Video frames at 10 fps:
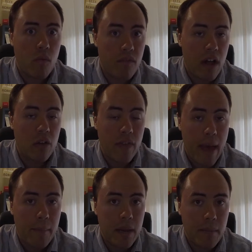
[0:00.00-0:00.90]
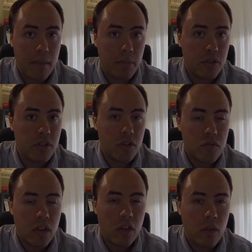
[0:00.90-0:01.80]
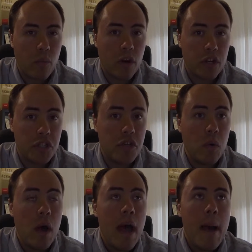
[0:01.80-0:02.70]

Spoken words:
follow that many people. So it's really only one or two.